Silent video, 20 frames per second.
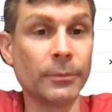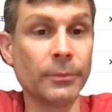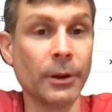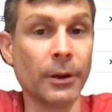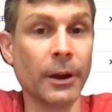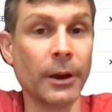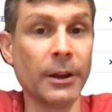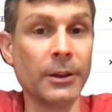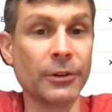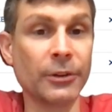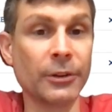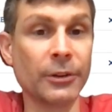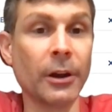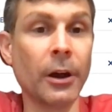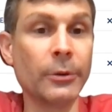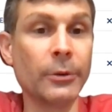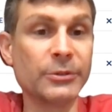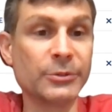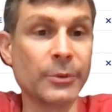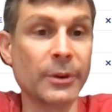All right, you're going
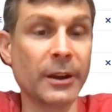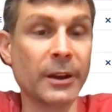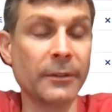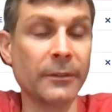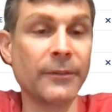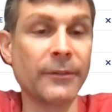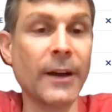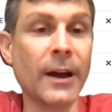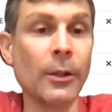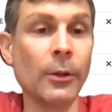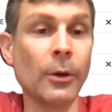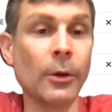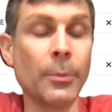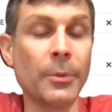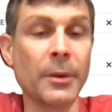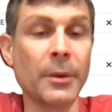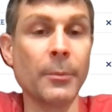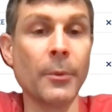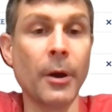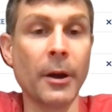to always want to follow up
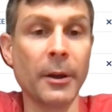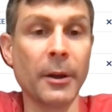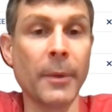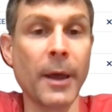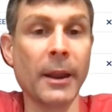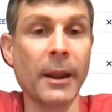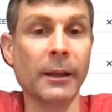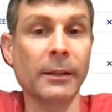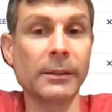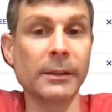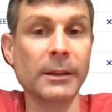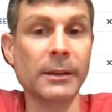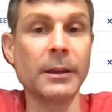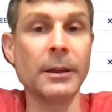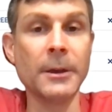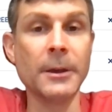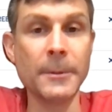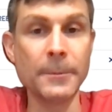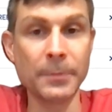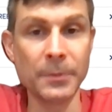with them
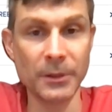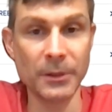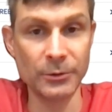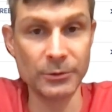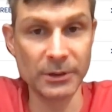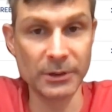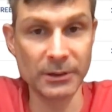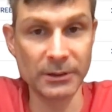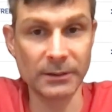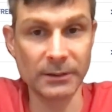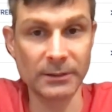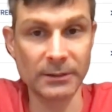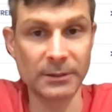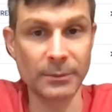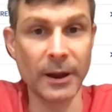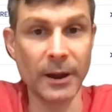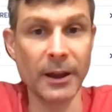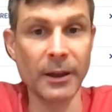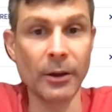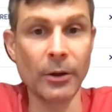automatically using
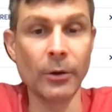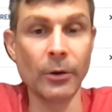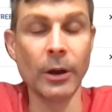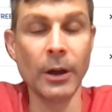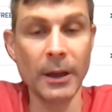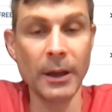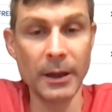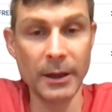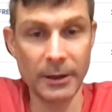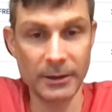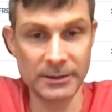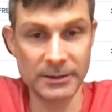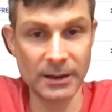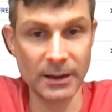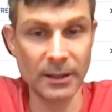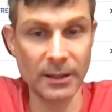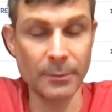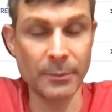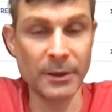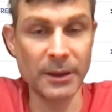System.io,
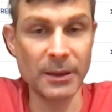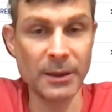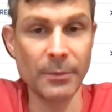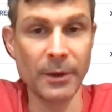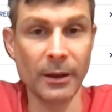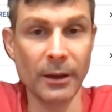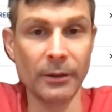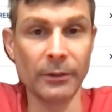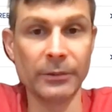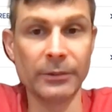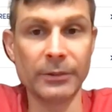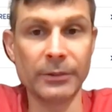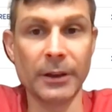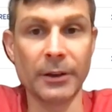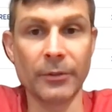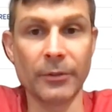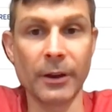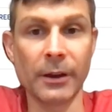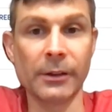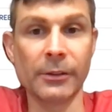sending them emails
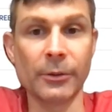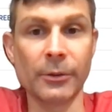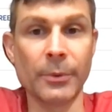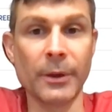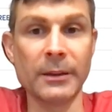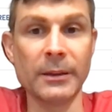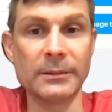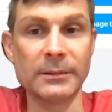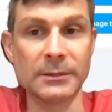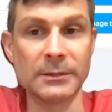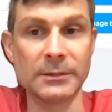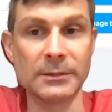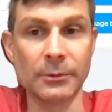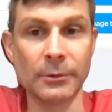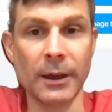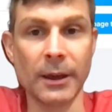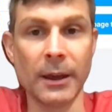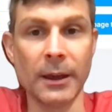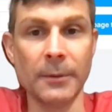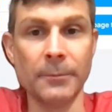on a regular basis,
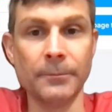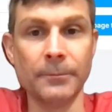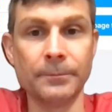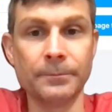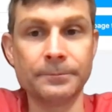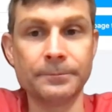okay?